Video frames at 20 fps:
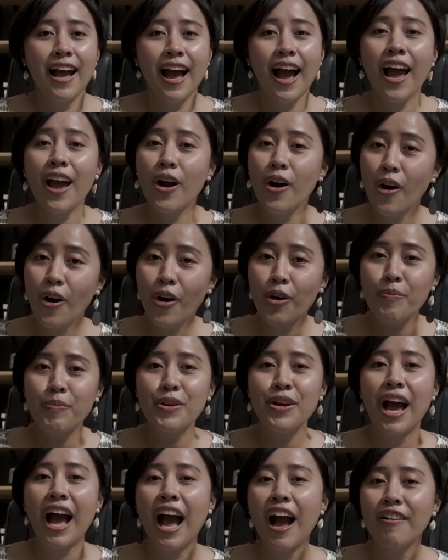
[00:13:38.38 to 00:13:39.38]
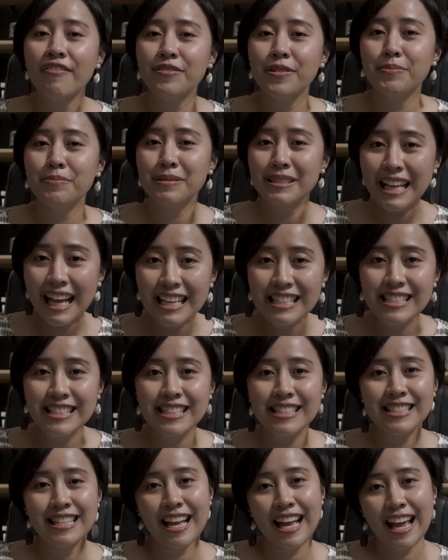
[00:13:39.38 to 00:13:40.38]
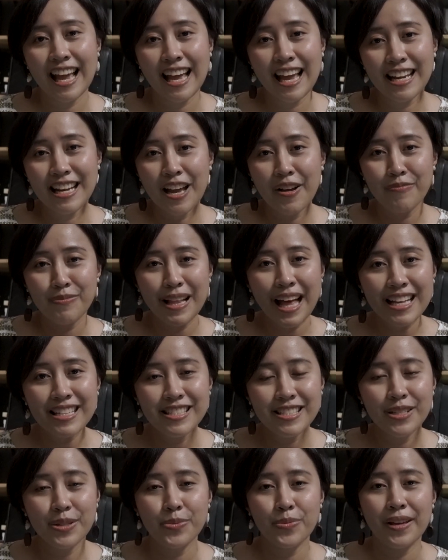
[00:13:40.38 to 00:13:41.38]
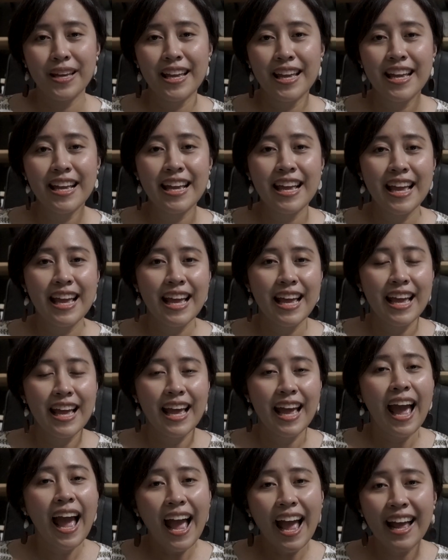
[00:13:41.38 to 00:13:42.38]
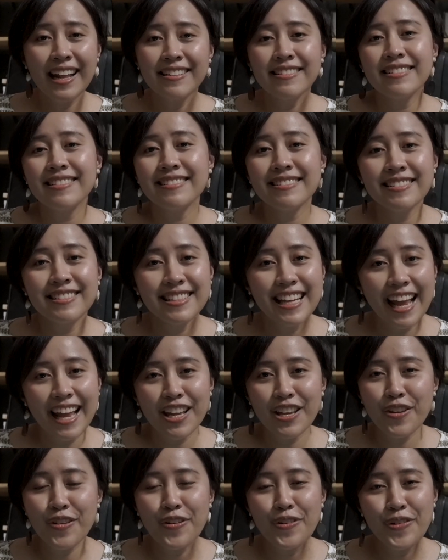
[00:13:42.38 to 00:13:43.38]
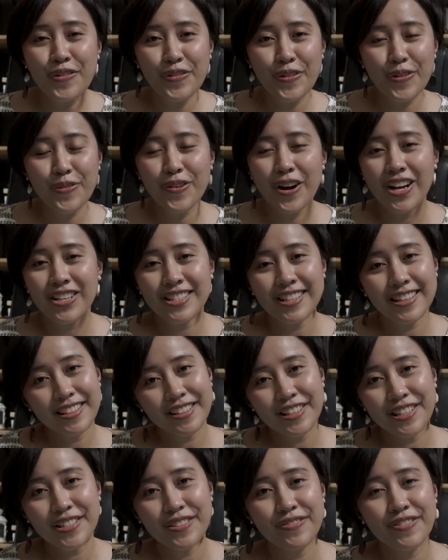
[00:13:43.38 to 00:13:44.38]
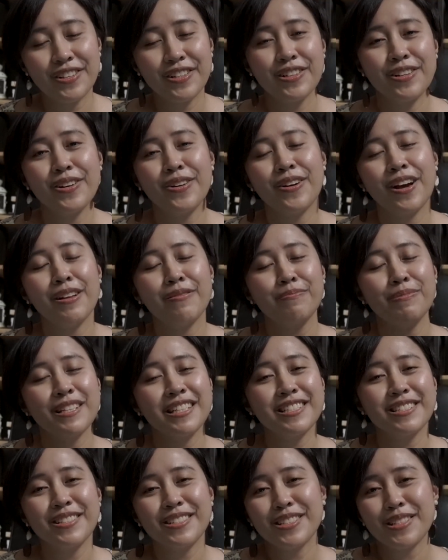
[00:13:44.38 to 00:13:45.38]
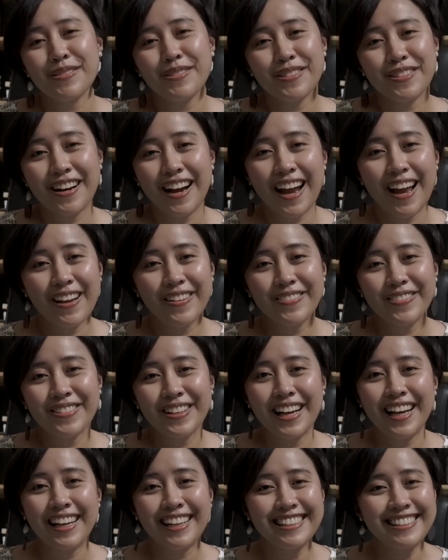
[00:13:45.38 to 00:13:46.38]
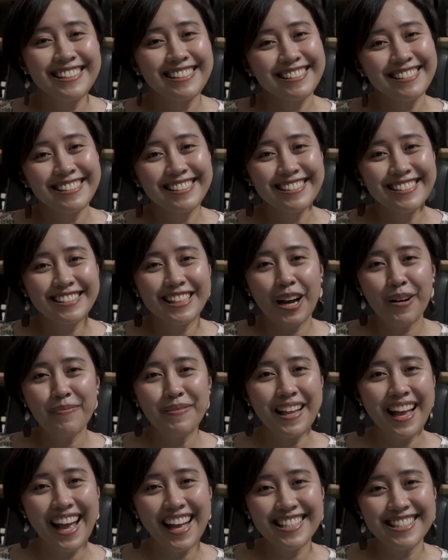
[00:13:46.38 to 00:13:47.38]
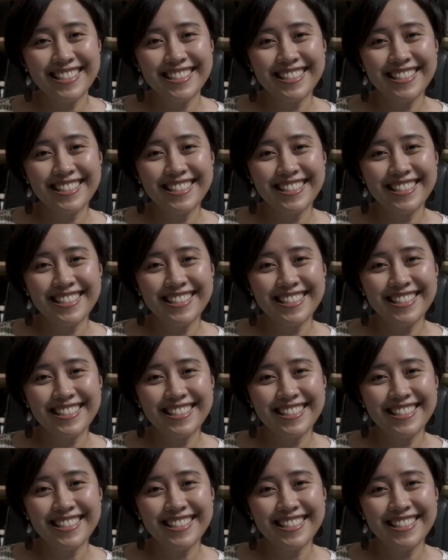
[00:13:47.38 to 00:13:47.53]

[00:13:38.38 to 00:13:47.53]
I hope you have a blessed day and a blessed week, and thank you for watching this video, and please do subscribe. God bless.